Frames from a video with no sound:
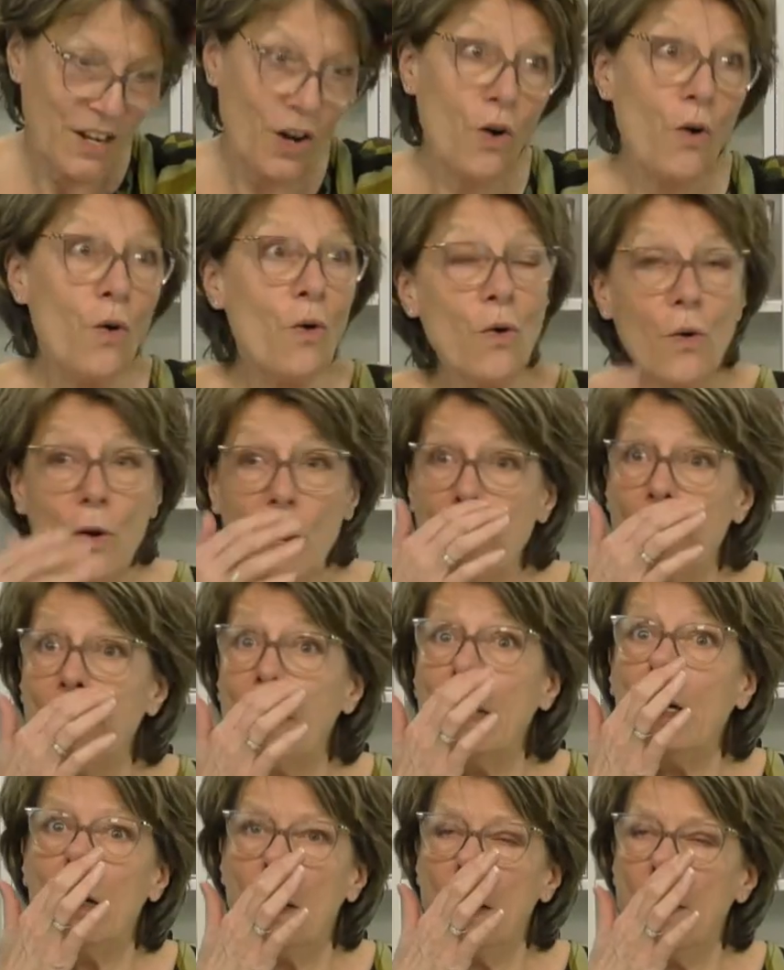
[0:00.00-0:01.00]
Or and
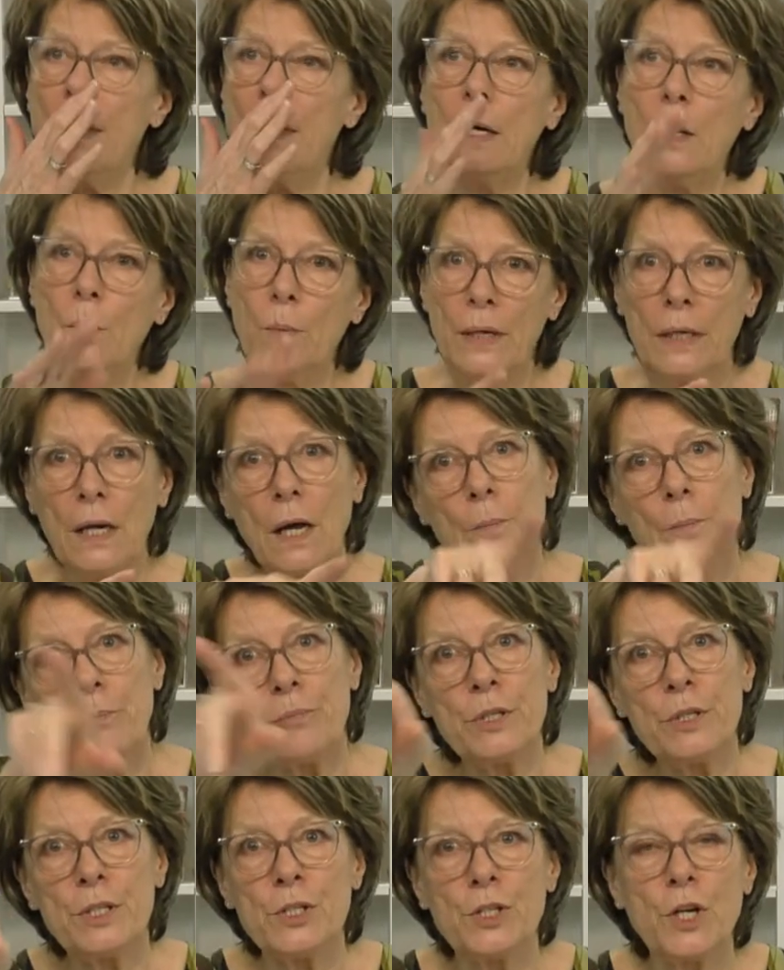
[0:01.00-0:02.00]
then I and then I went up
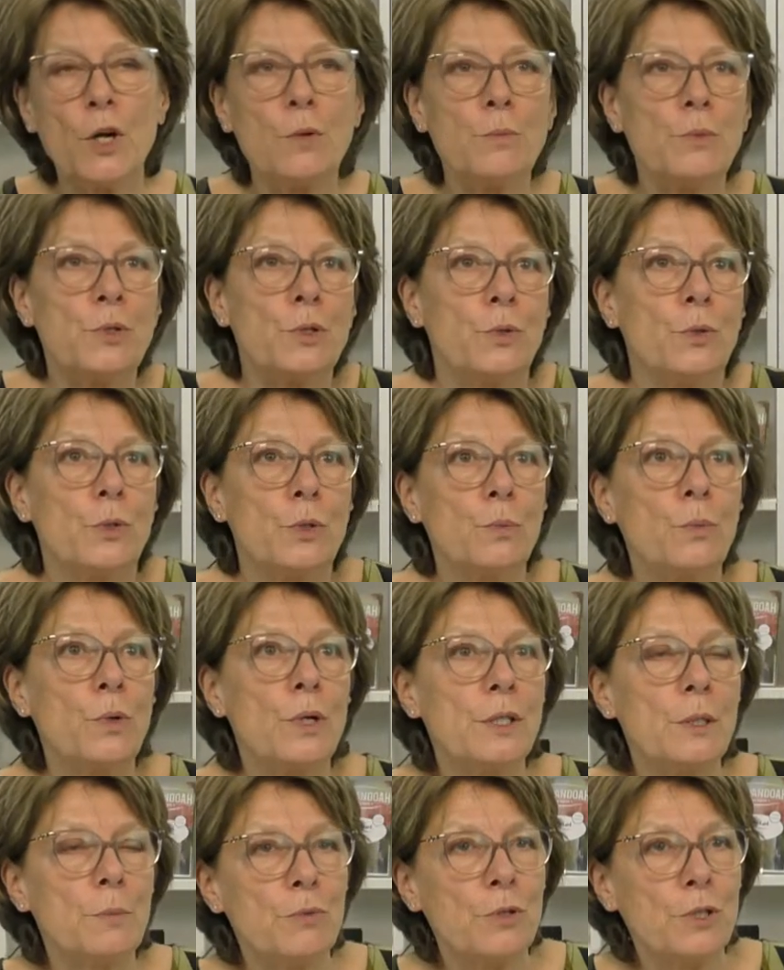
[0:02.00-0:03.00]
British Home Stores and
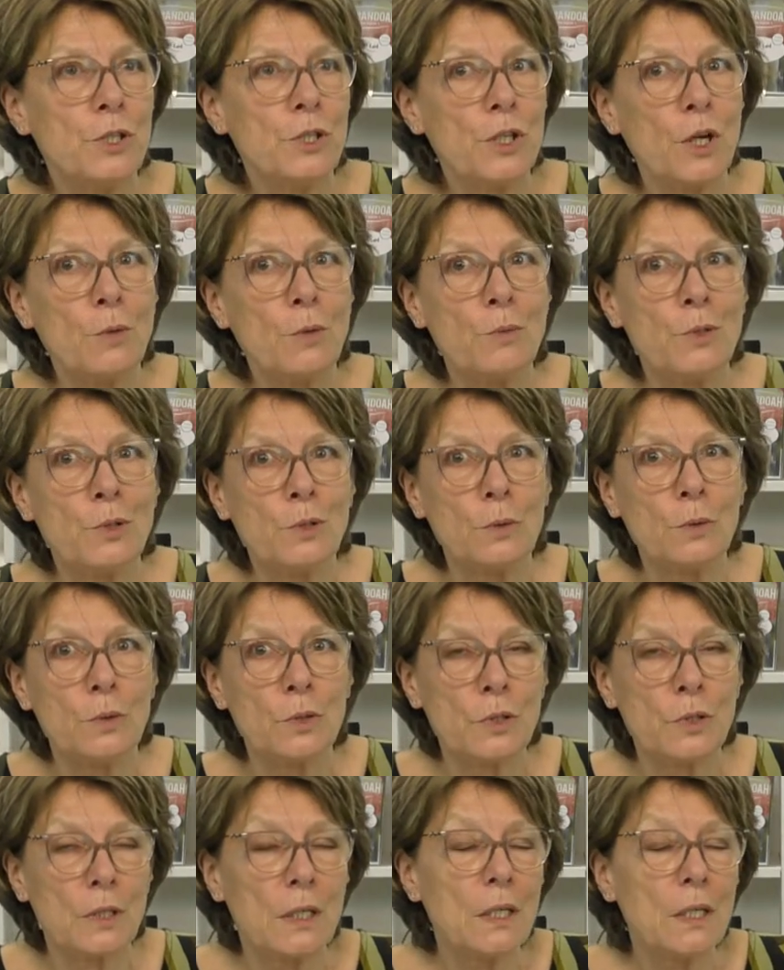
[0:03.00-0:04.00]
worked at British Home
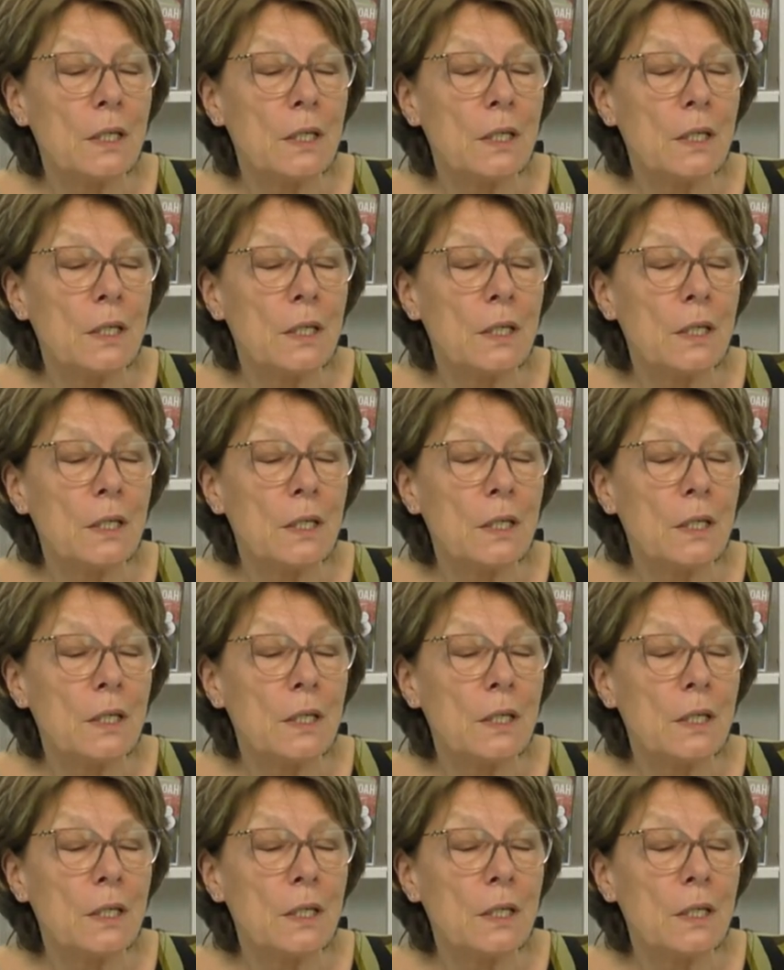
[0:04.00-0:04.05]
Stores.